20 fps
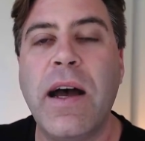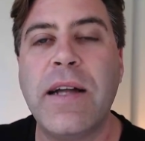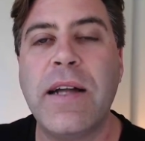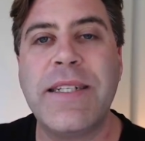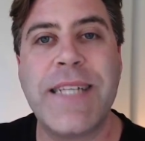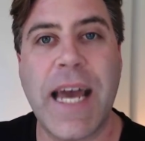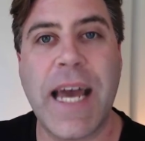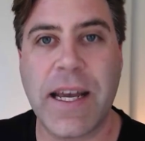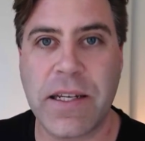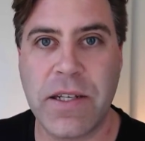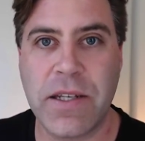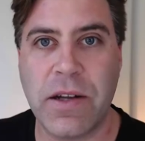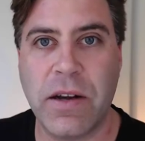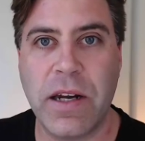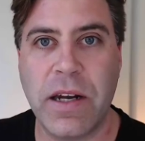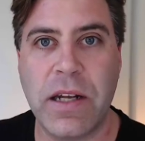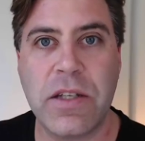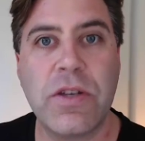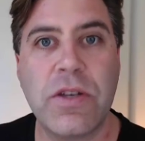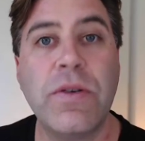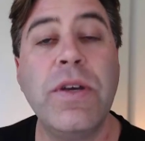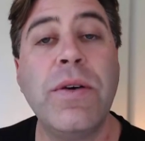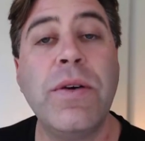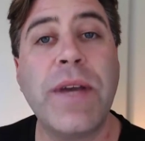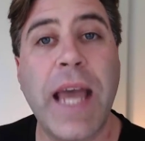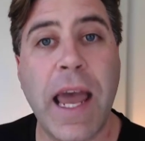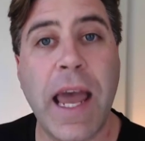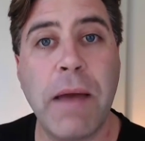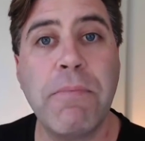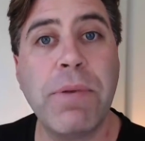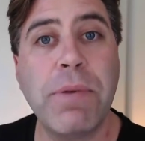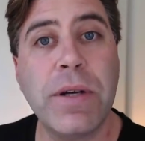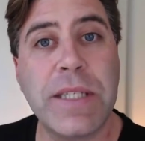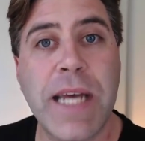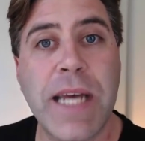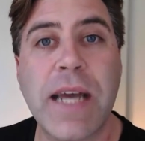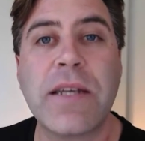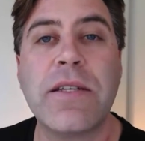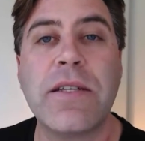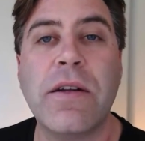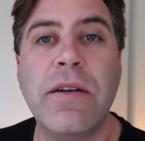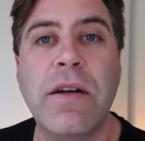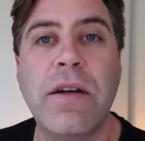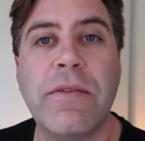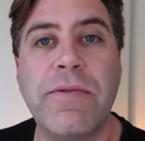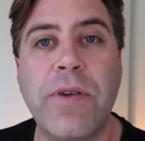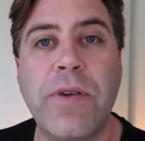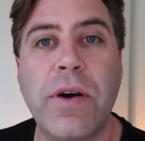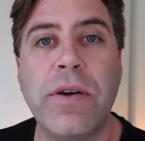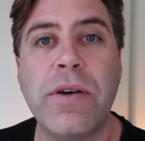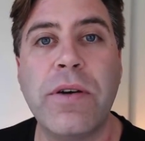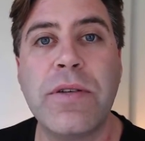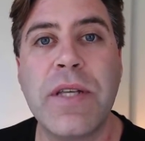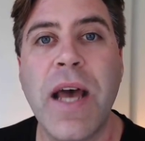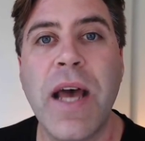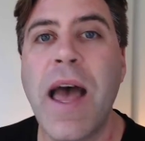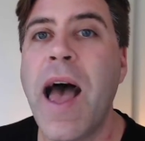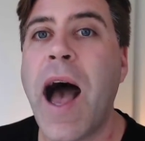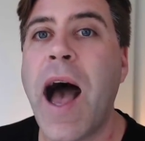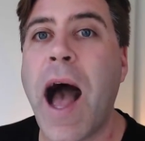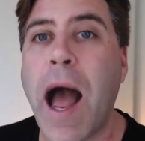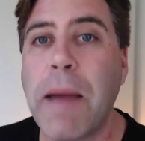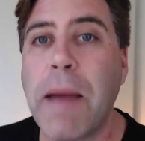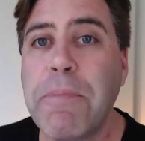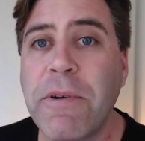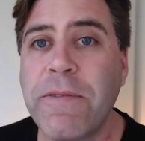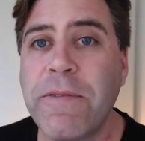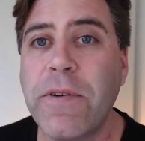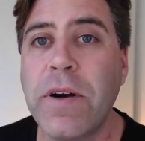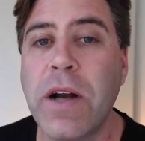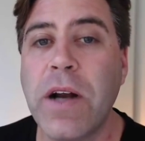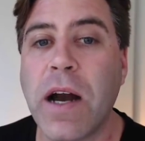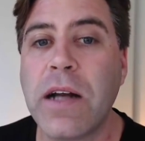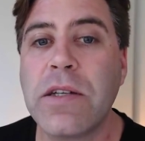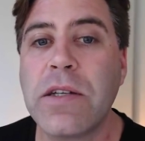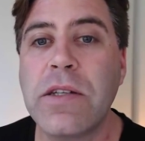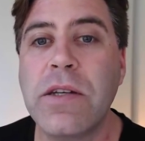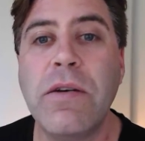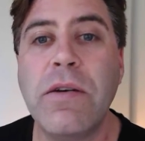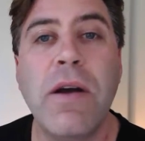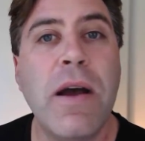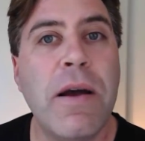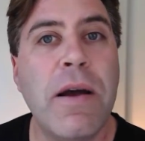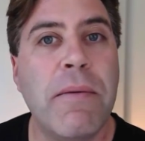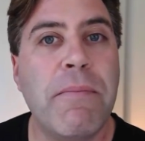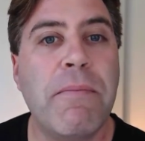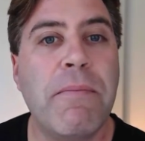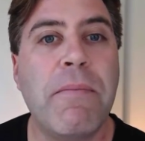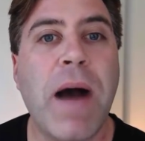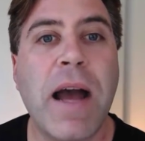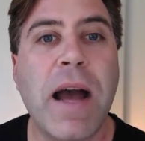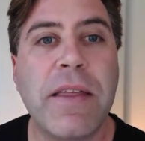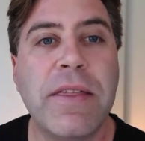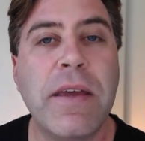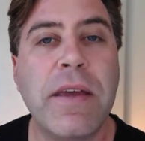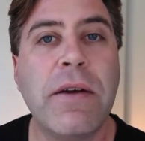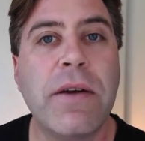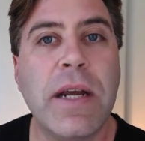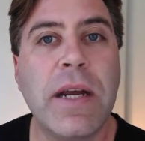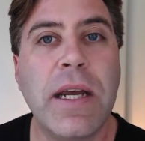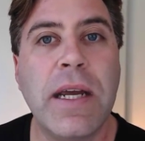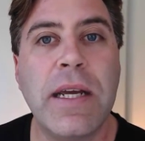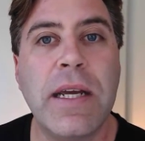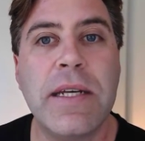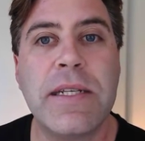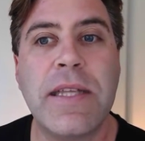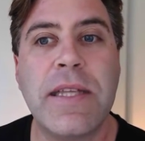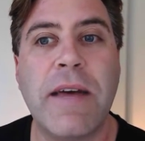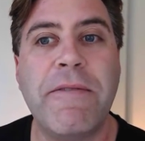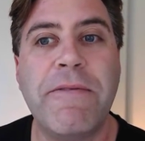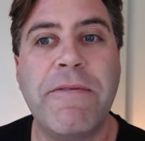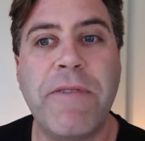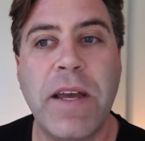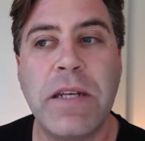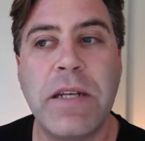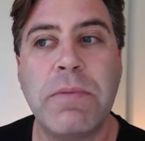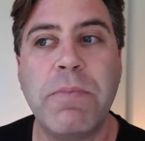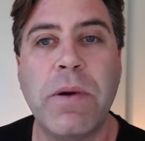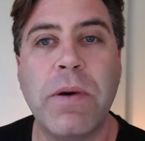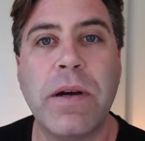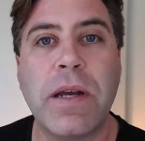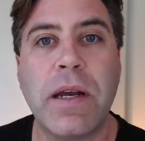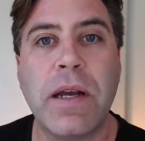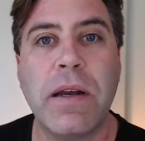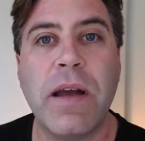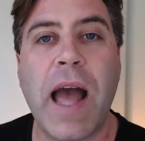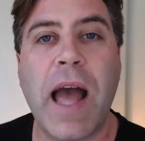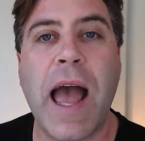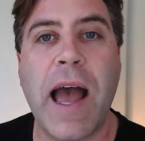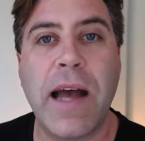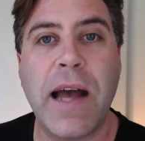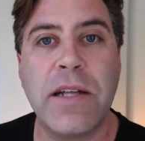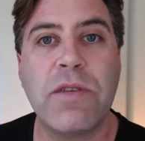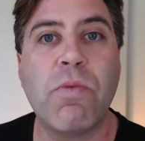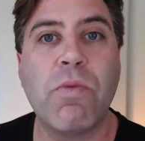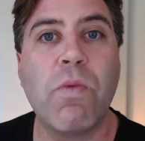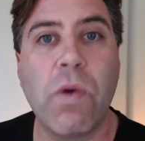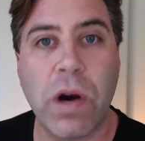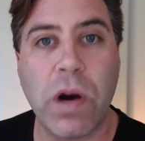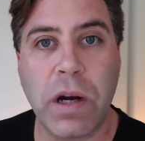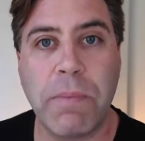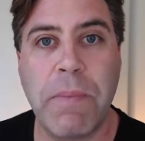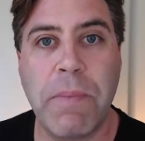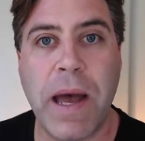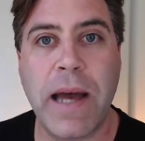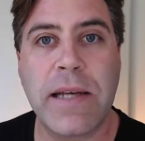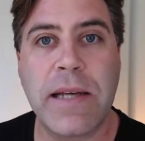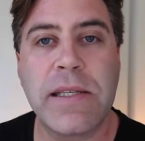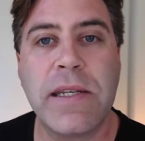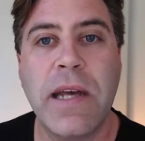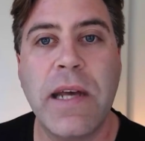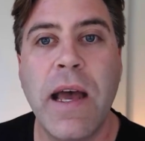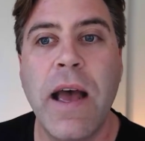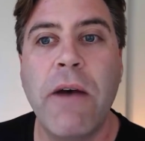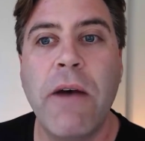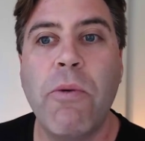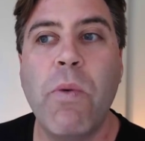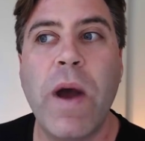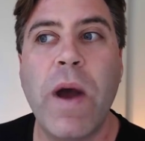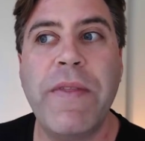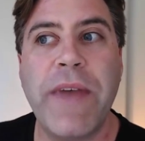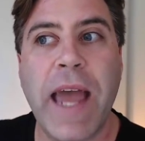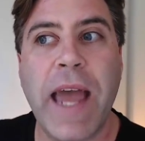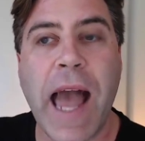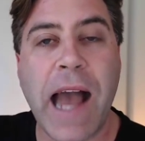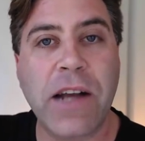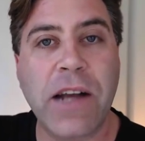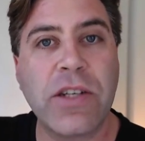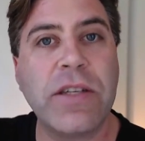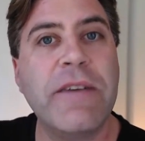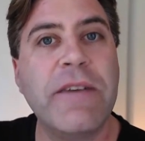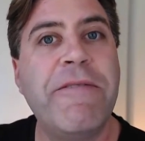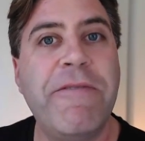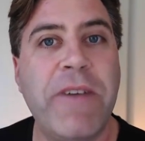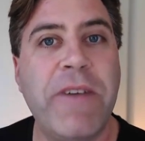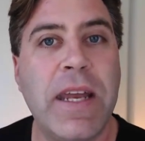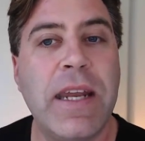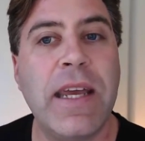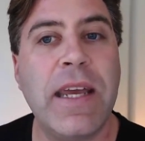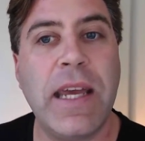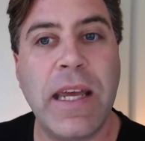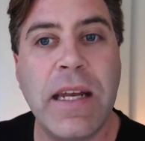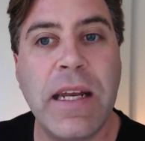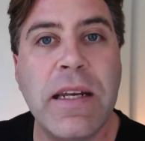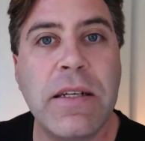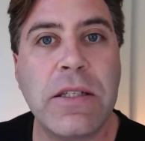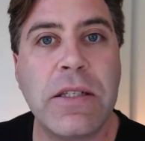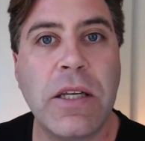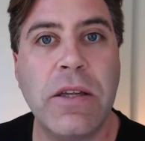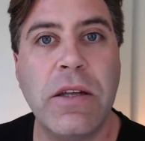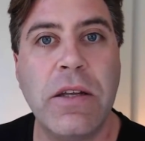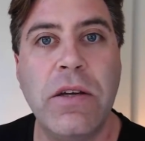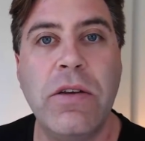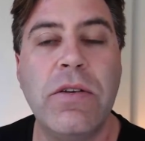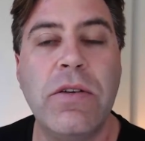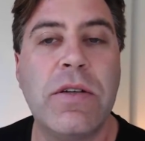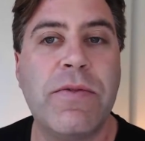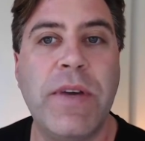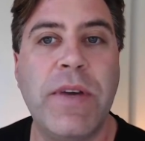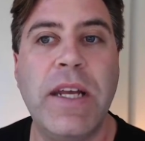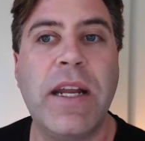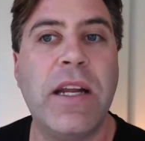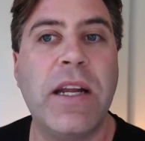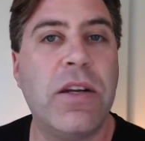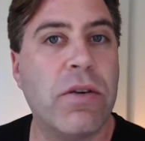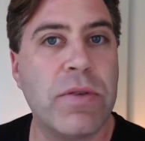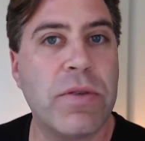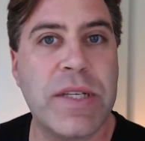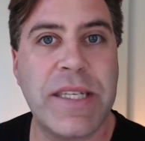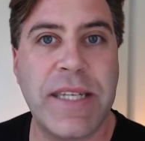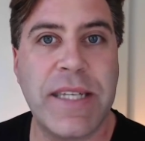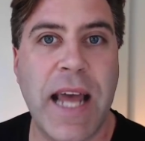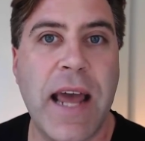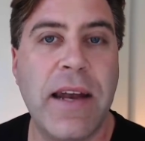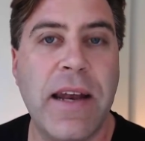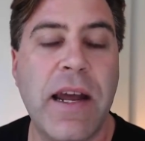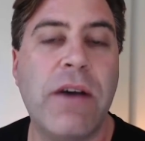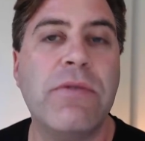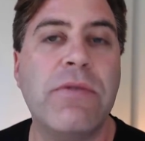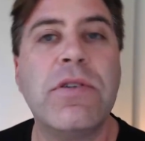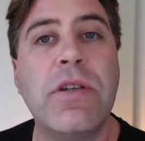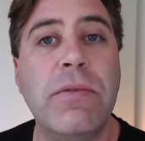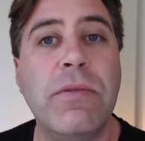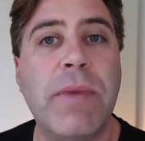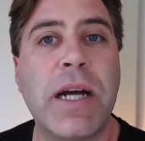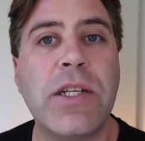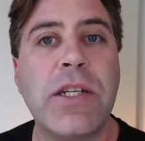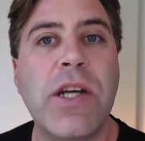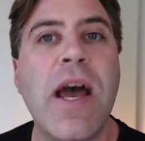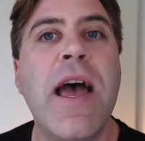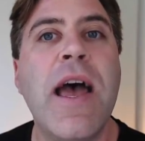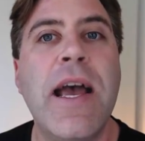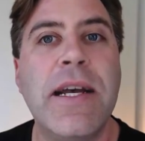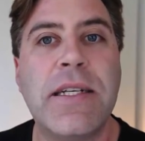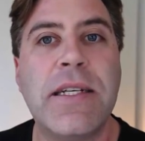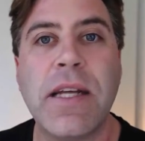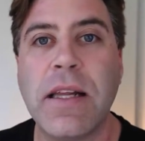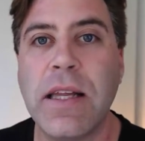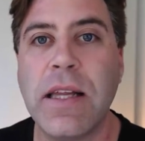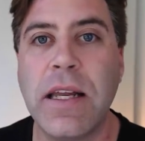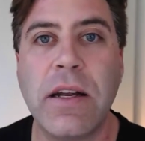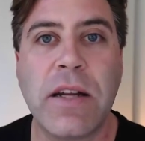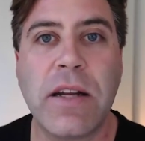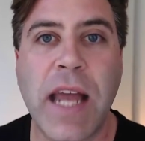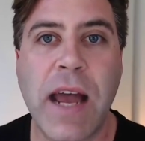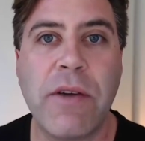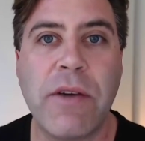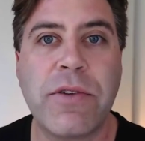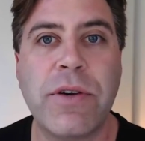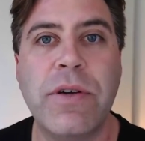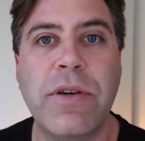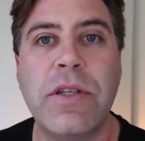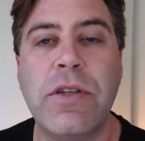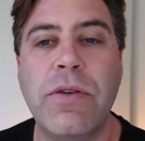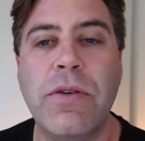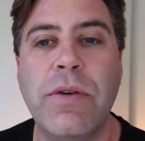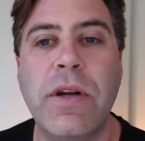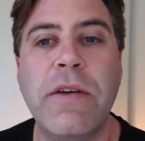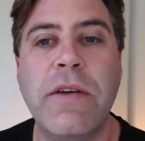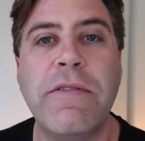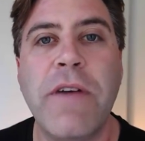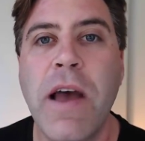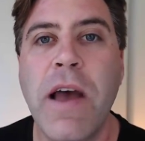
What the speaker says: text on it. So you can put text on your photos. I prefer not to. My theory is that Facebook ads work best when they actually fit into the newsfeed and don't stand out too much. It's a little counterintuitive,